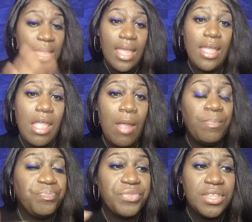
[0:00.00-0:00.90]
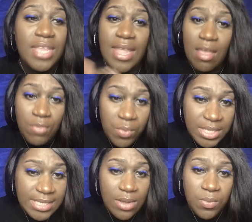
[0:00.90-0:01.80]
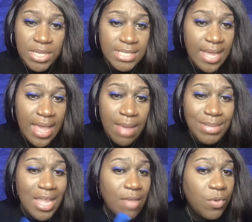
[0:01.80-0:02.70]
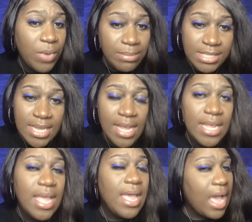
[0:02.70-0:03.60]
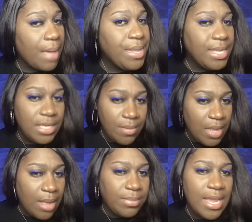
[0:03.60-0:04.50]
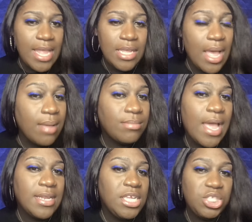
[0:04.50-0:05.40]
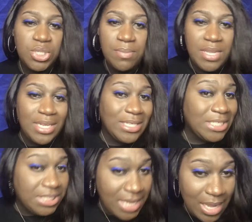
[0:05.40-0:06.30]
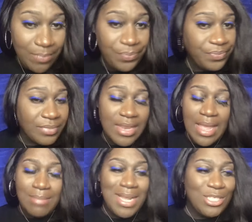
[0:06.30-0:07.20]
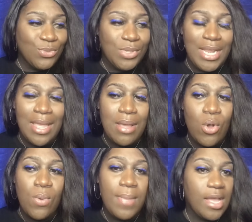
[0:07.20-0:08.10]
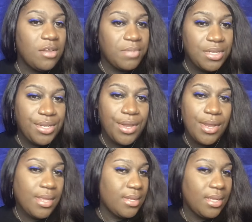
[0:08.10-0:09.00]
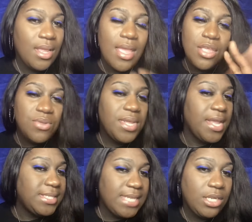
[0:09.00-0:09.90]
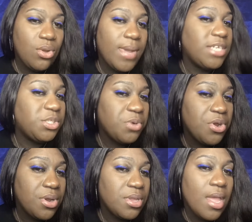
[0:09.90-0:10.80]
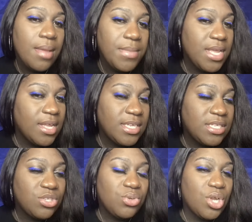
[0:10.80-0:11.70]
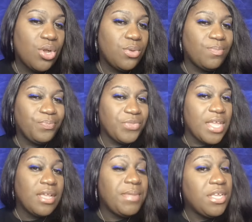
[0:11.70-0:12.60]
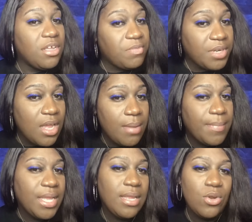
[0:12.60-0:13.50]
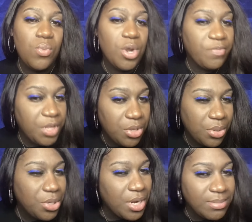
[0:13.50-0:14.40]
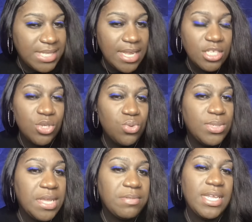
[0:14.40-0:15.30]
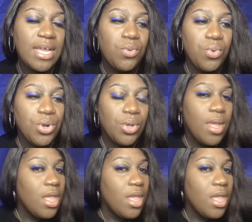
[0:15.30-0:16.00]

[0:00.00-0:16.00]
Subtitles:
and they have a WhatsApp, they have a website. I'm hitting them up like I need you to be legit. I'm not doing that, buy the vendor, and you can't take nobody's word because, it could be good for them, but it don't work for you. You know what I'm saying? So you definitely gotta work,